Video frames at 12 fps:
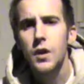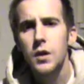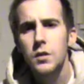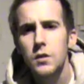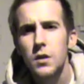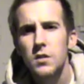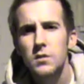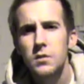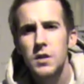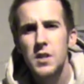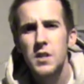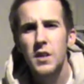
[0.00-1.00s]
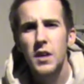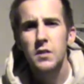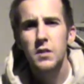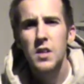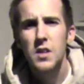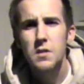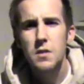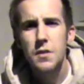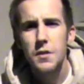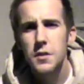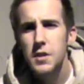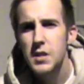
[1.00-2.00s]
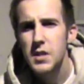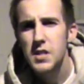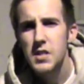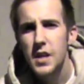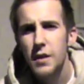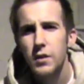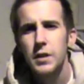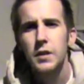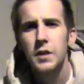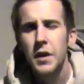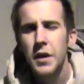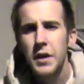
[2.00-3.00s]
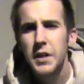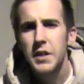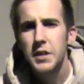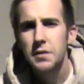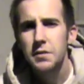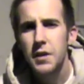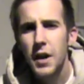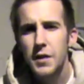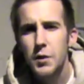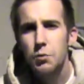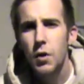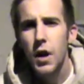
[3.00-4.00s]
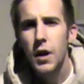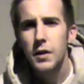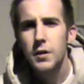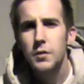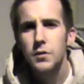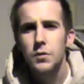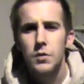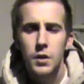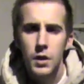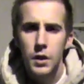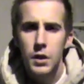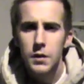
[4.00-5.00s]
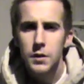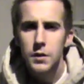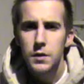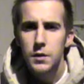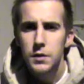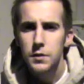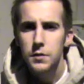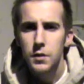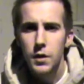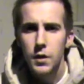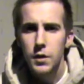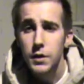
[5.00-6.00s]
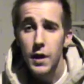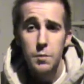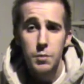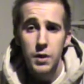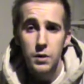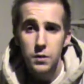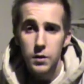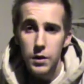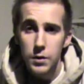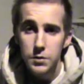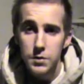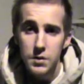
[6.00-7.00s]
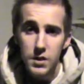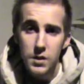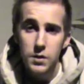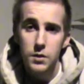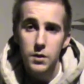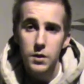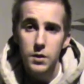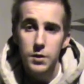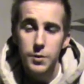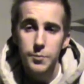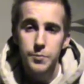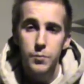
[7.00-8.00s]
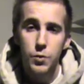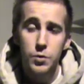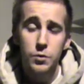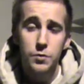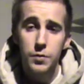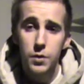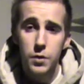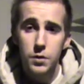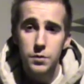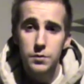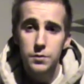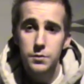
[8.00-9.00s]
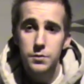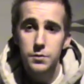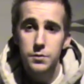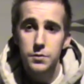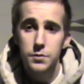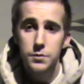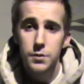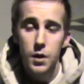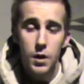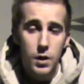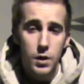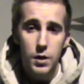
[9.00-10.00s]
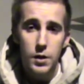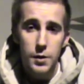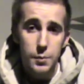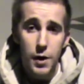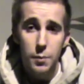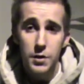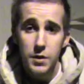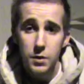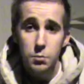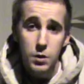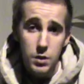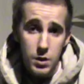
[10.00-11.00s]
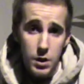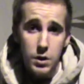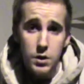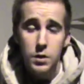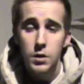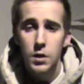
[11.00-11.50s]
2nd of 1937, he finally brought his campaign to the House and Senate, which was full of, in my opinion, bullshit.